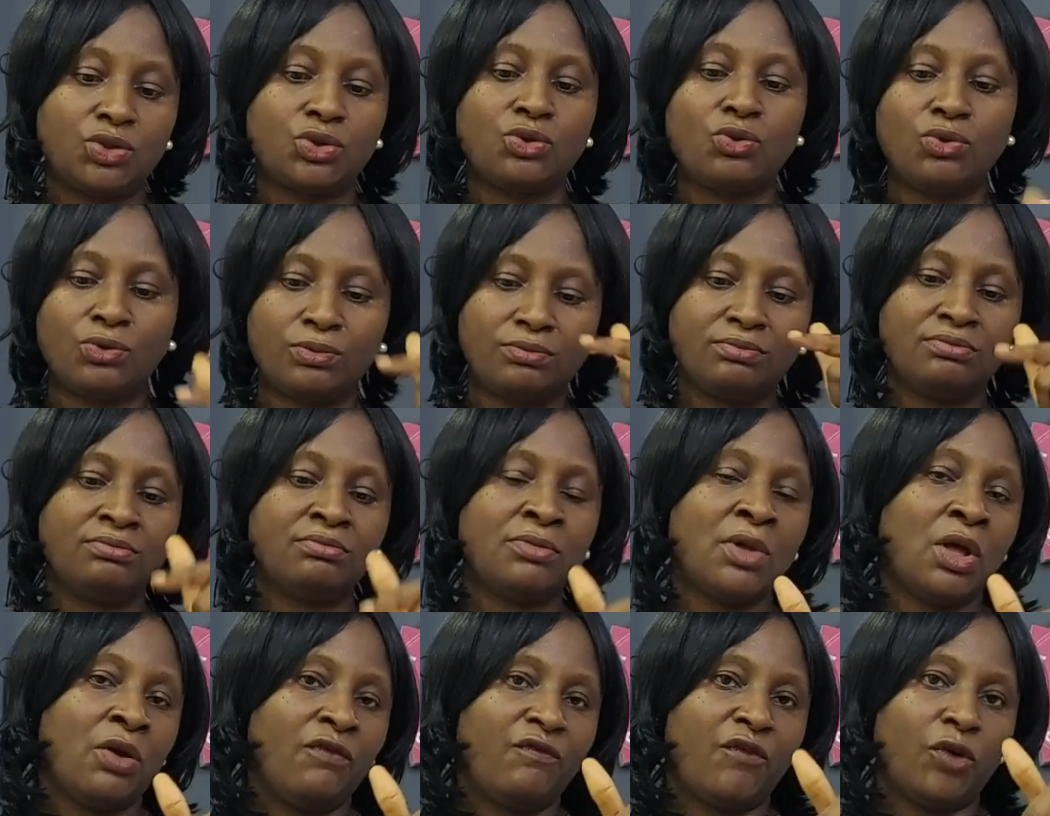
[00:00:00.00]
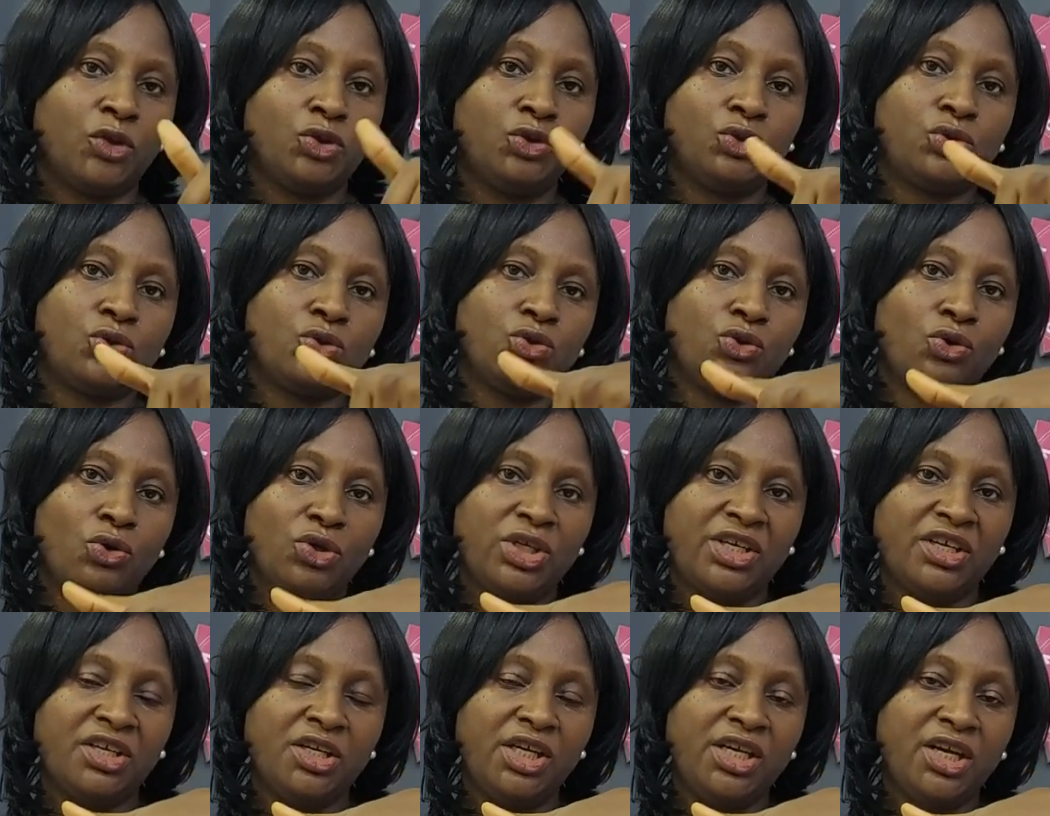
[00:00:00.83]
So for you to
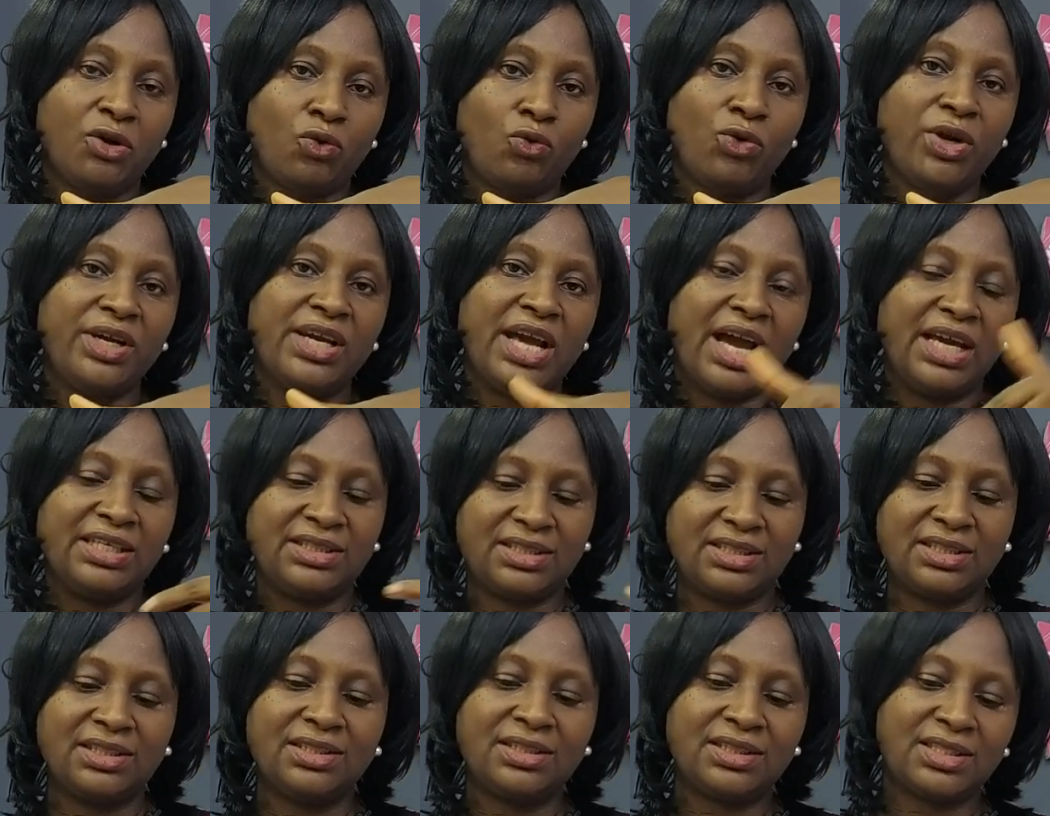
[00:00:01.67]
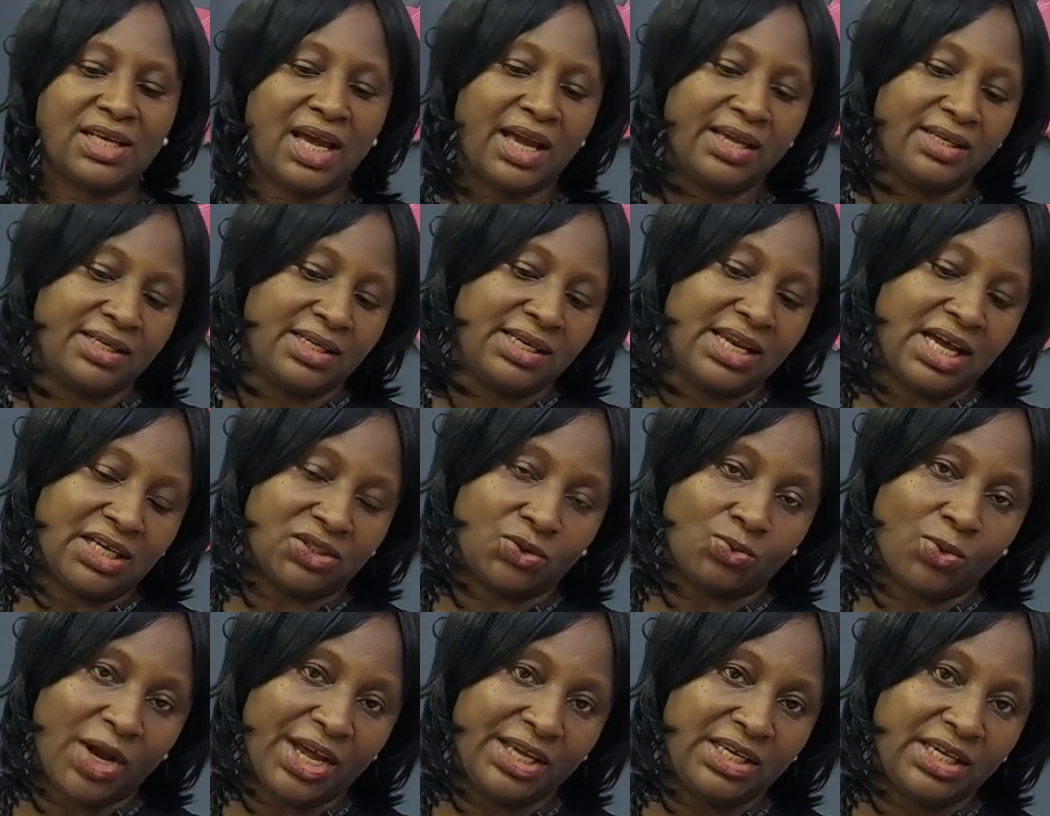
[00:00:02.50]
know the liquid that's inside,
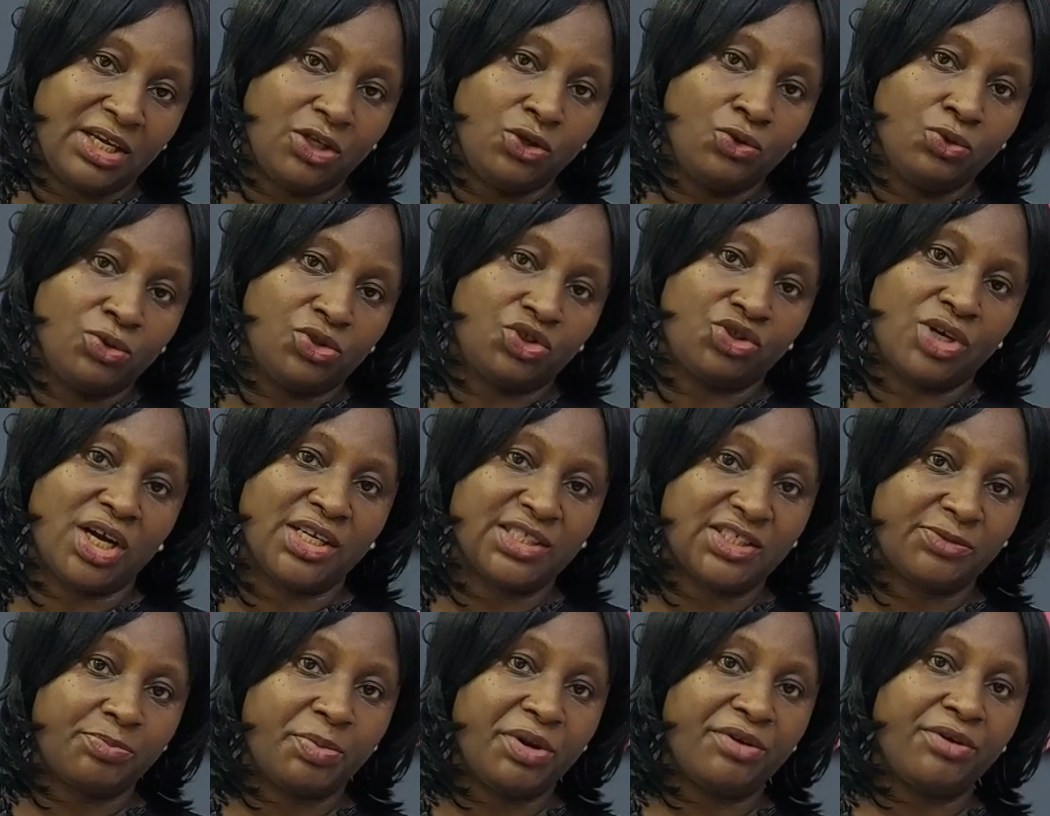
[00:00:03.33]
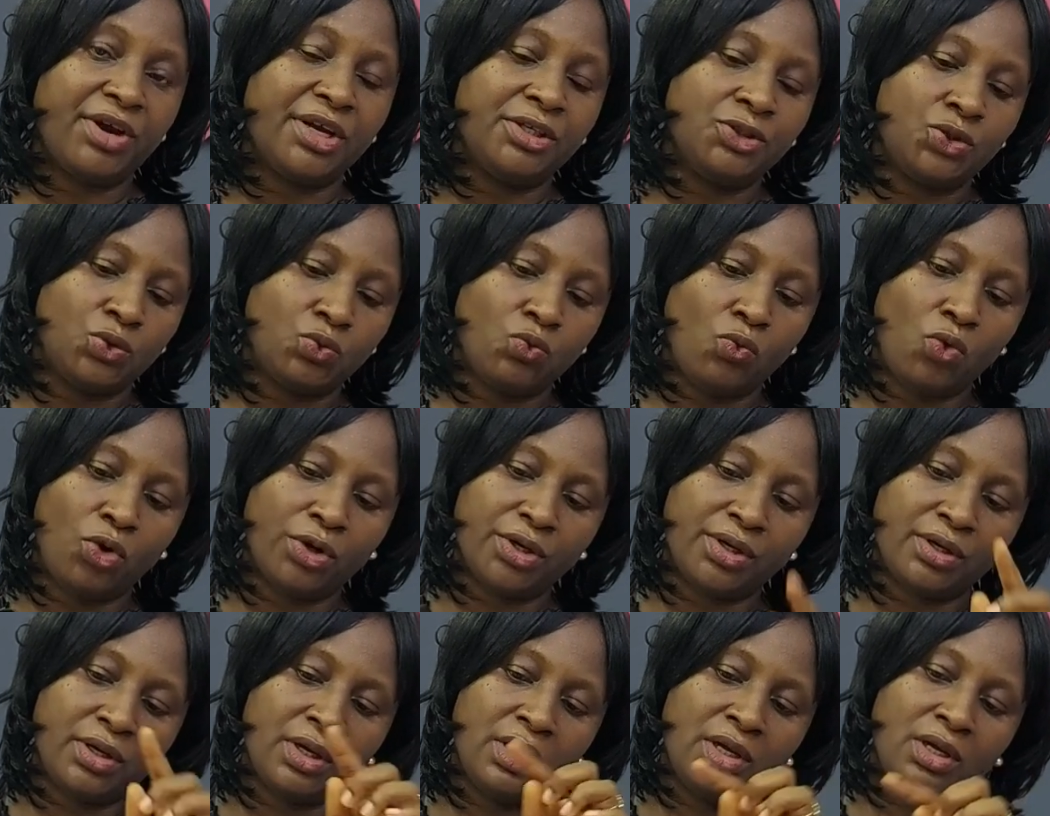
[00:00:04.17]
that's why they use transparent
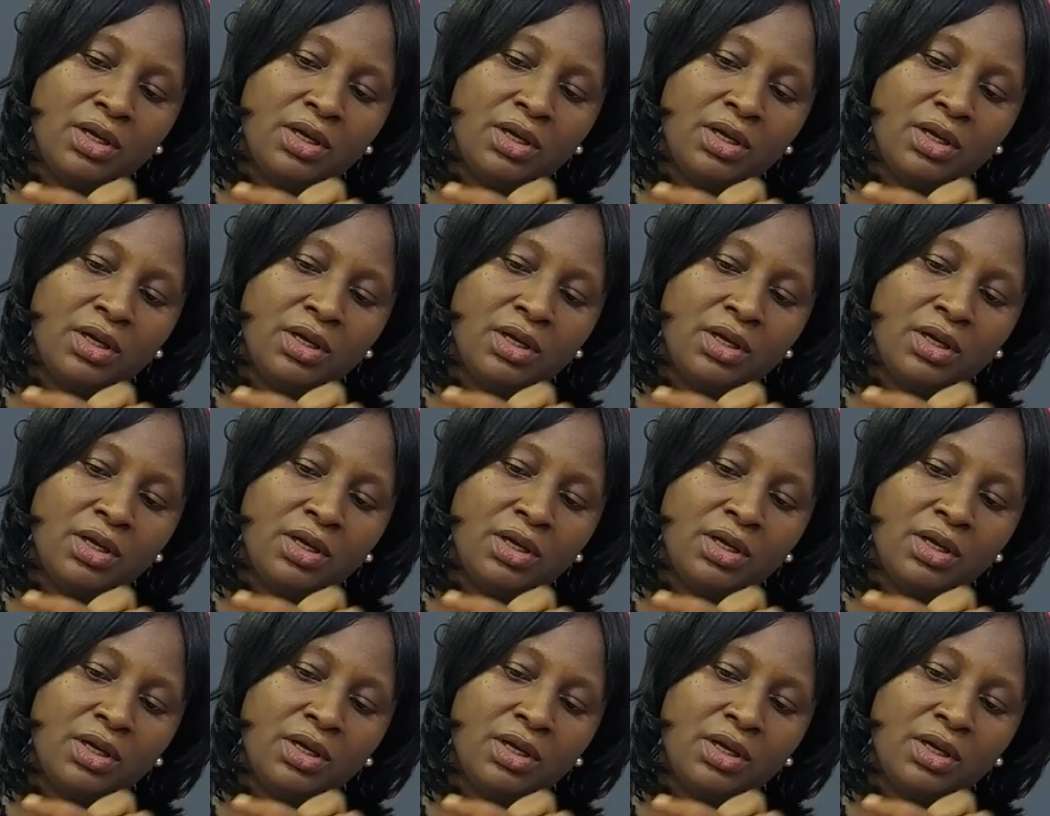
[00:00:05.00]
one.